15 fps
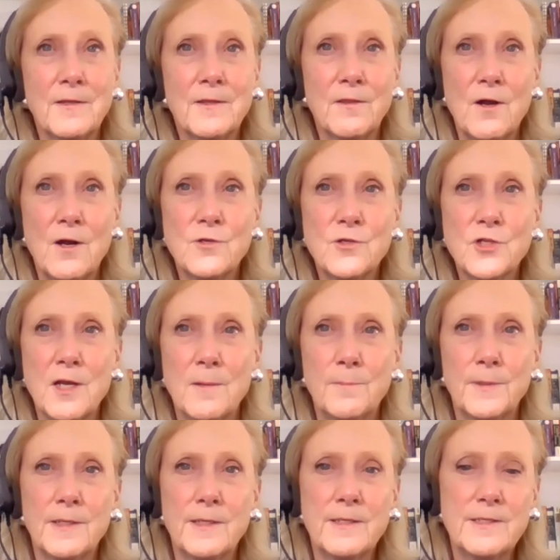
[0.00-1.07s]
large
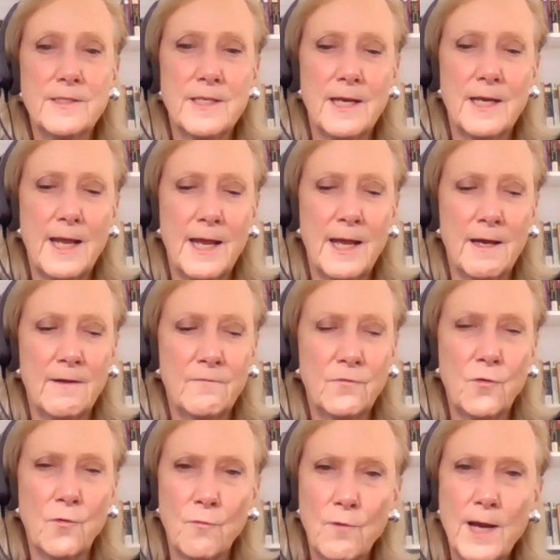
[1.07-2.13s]
companies that have
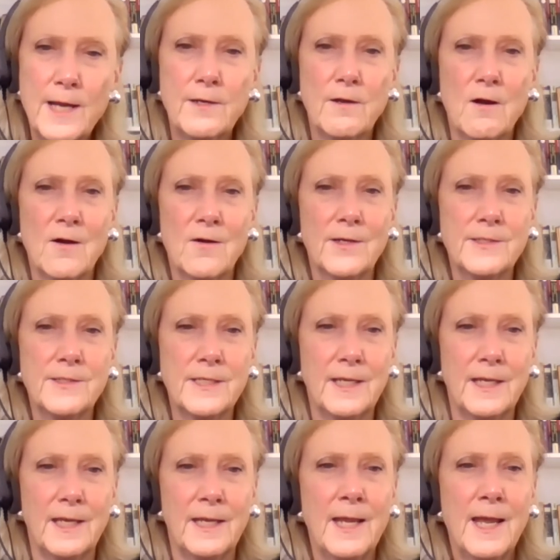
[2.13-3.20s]
great
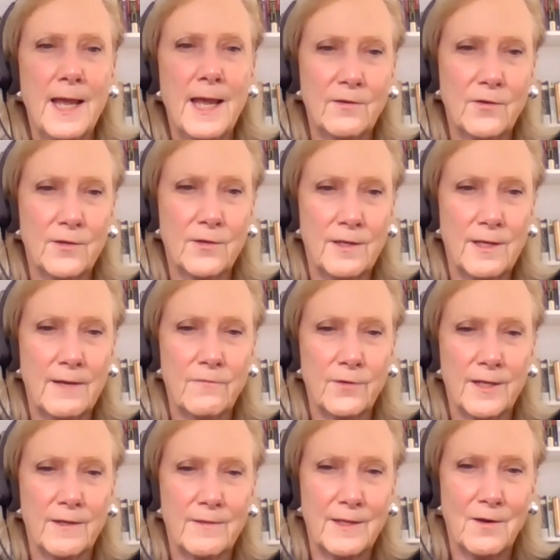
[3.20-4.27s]
R&D and could never
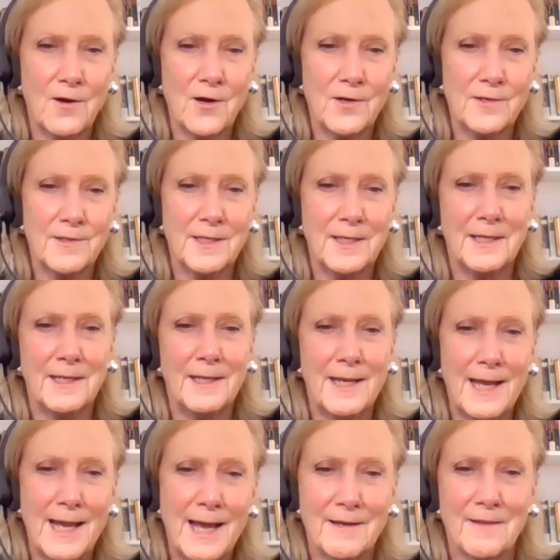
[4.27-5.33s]
get the R&D
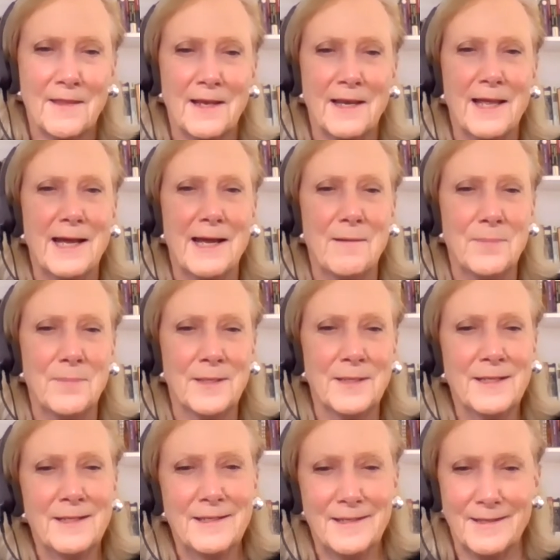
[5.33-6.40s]
out of the lab.
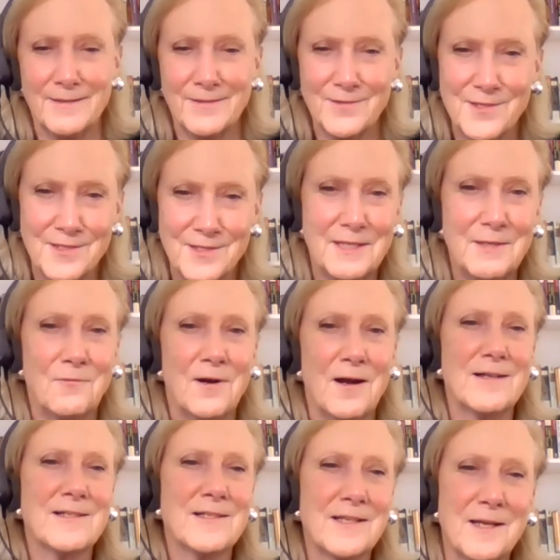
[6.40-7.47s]

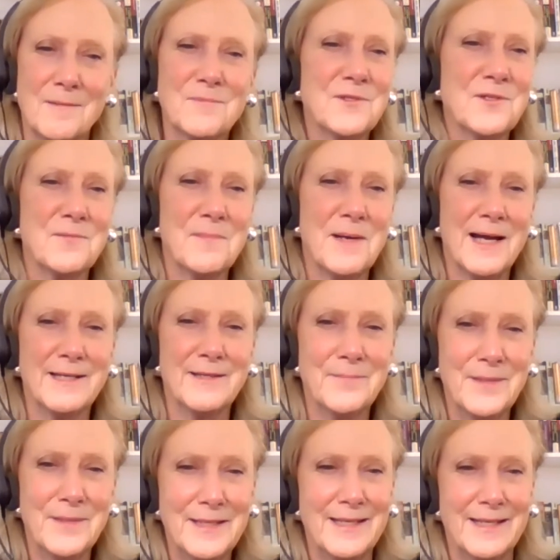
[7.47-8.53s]
Xerox comes to mind
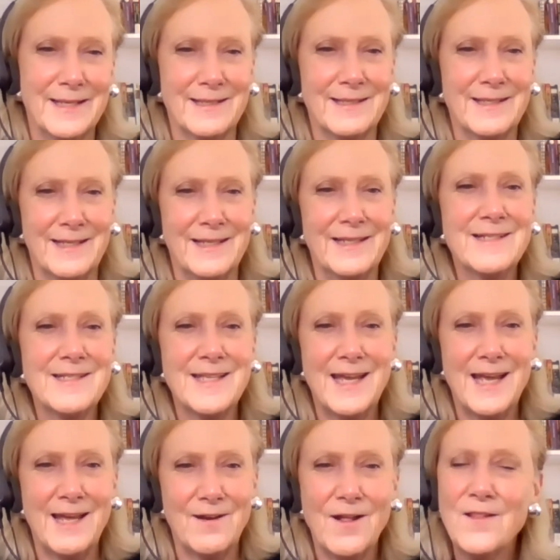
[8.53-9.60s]
immediately, as they
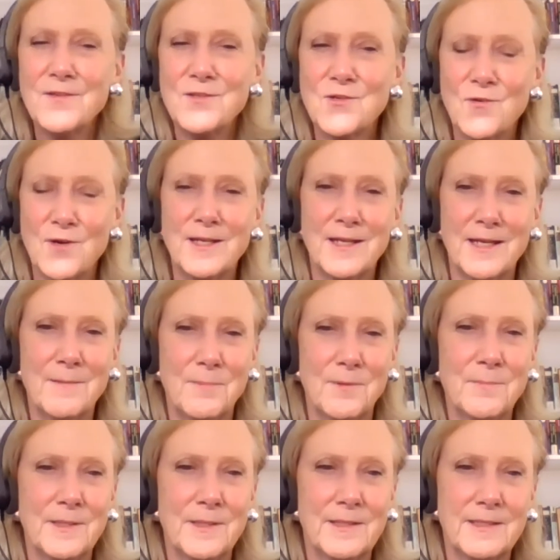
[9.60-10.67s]
had all this great
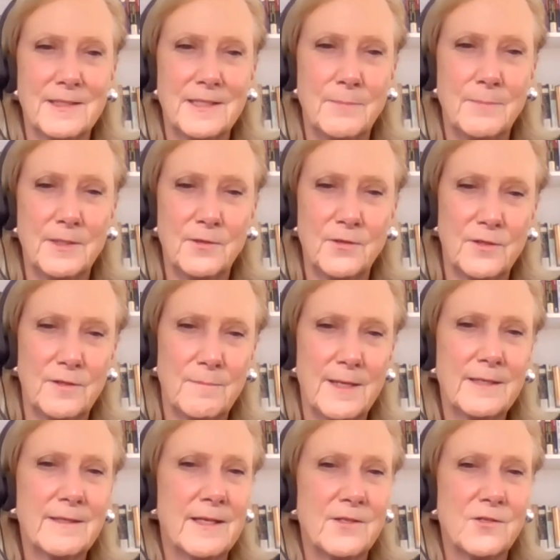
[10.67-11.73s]
capability but couldn't
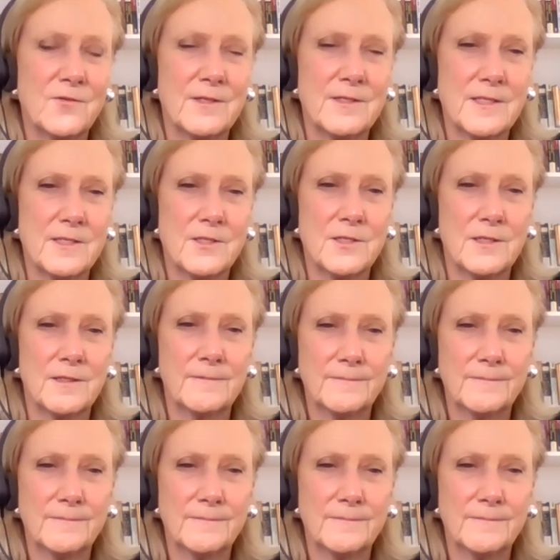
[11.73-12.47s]
make that transition.